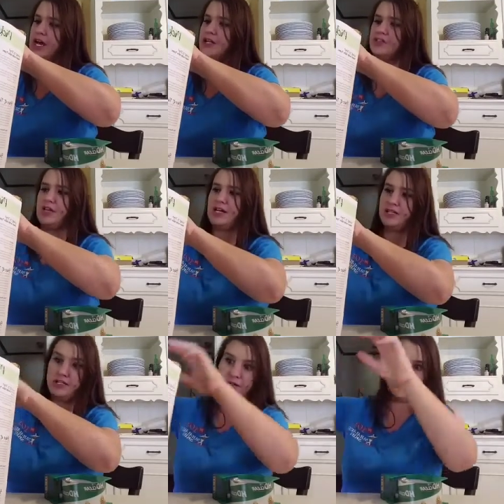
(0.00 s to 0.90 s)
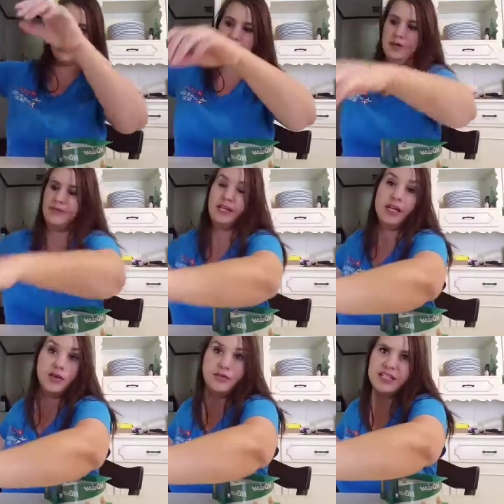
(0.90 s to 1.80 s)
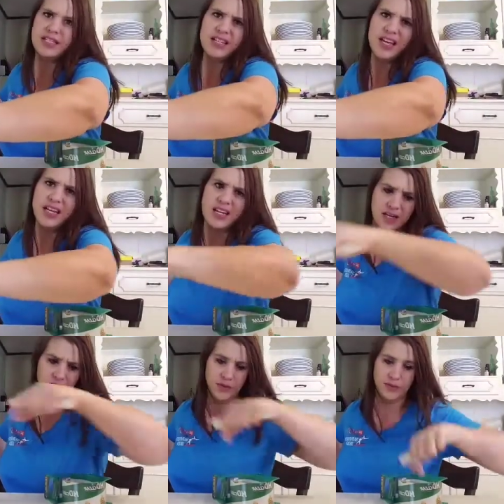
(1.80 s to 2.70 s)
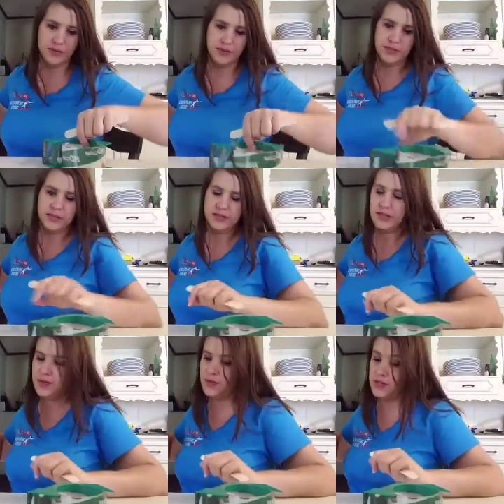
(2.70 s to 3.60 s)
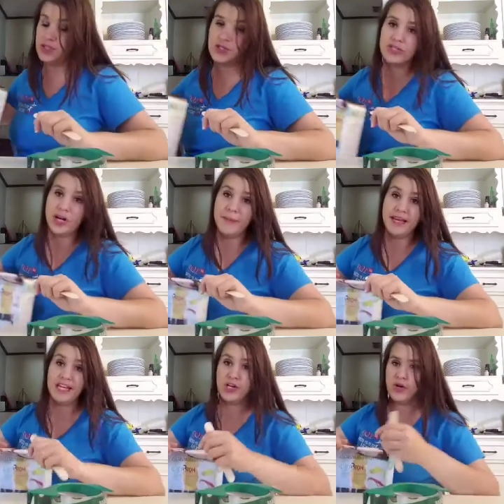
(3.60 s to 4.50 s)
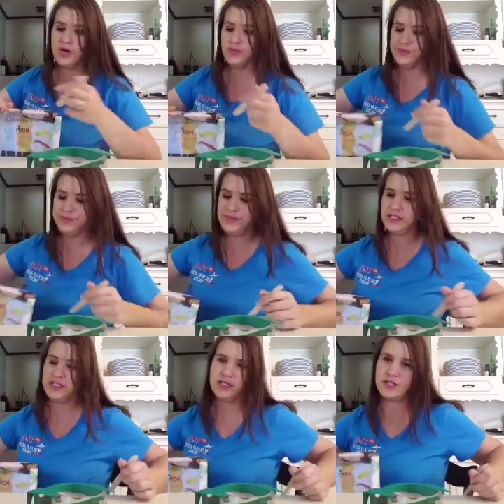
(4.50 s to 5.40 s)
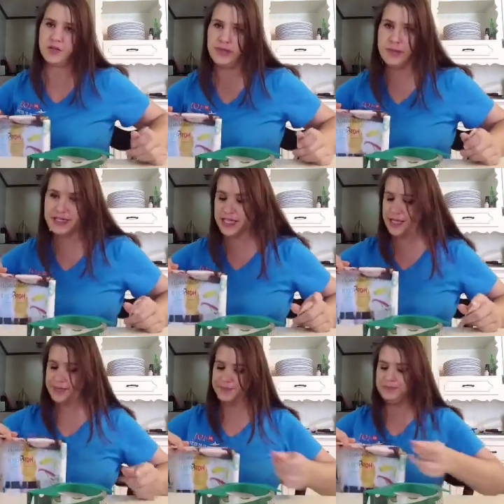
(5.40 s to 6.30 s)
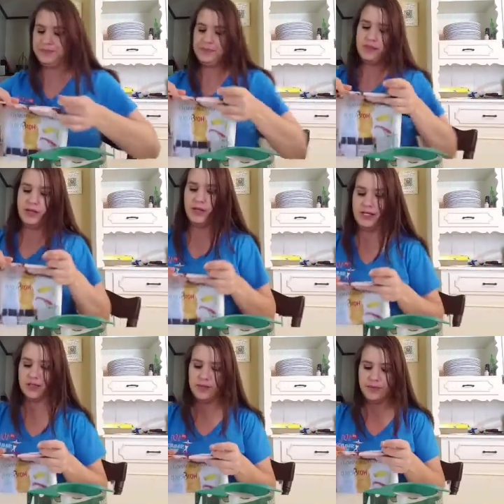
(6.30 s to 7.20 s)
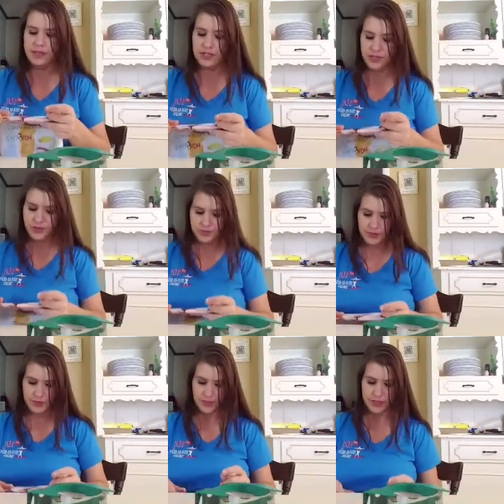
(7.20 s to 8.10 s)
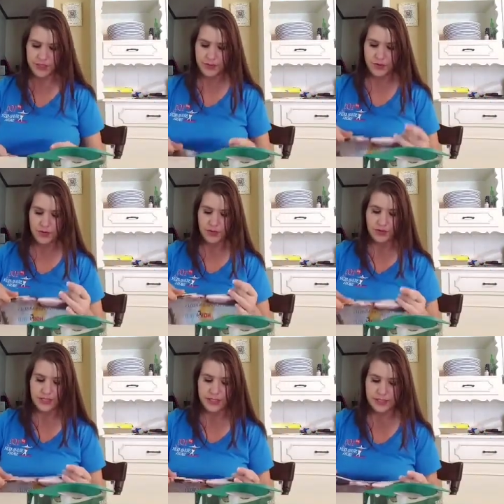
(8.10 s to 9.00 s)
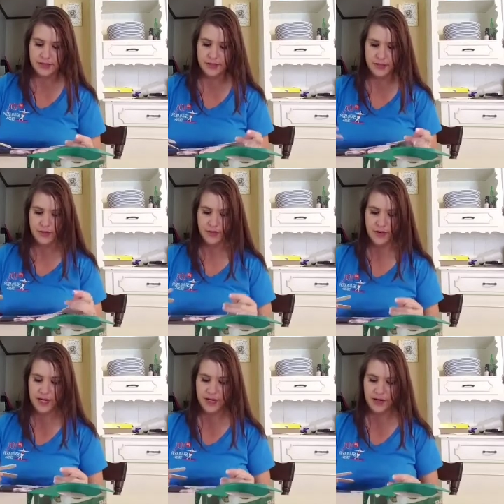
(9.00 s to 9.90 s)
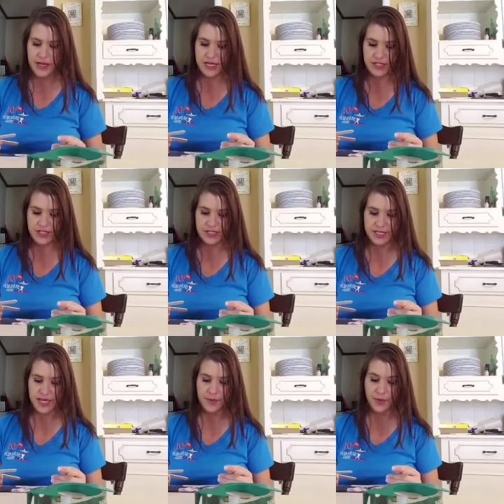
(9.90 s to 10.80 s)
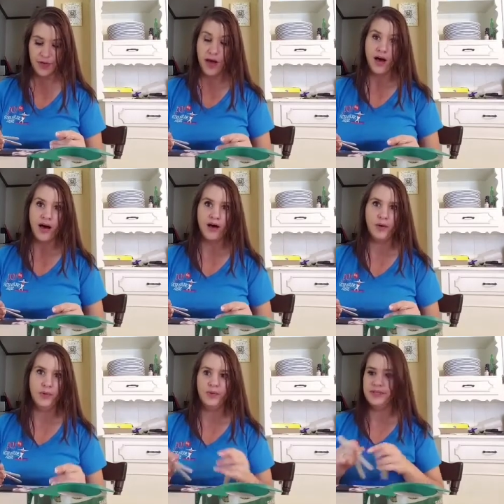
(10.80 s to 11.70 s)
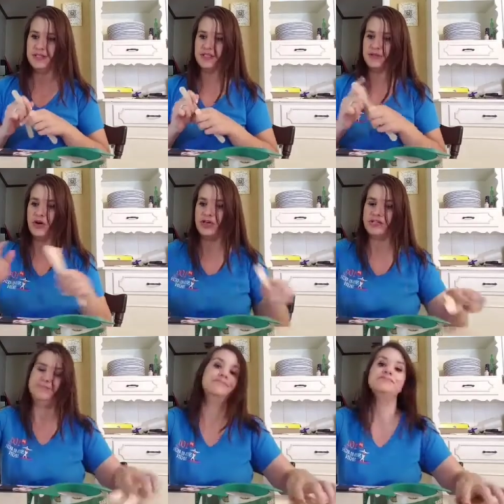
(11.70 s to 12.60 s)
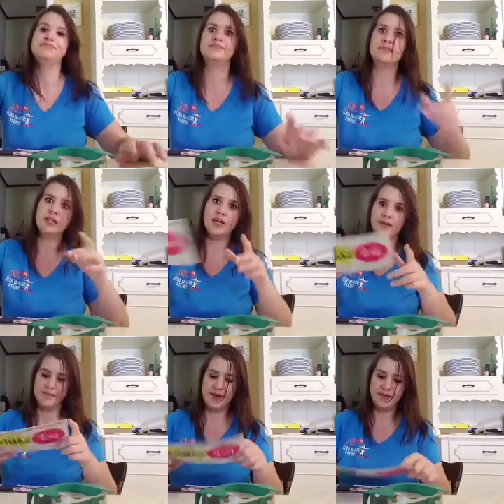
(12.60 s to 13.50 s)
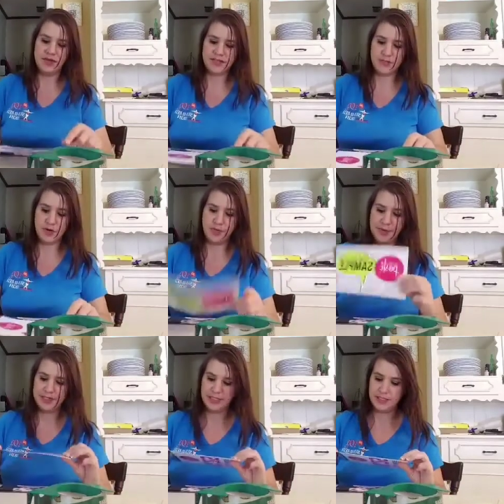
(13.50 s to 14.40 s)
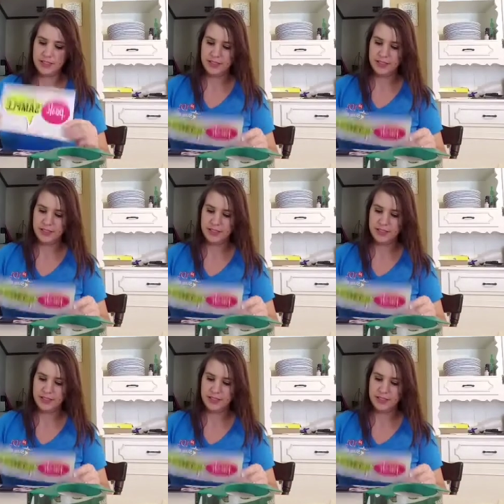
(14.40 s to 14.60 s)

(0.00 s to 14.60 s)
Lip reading: not trying to do it for a video, just so you know. So once you start making your own, it's going to be a piece of cake. Okay, so what I'm going to do is I'm going to hold it right here, edge of the table. Oh, this is smart. I'm having a smart moment.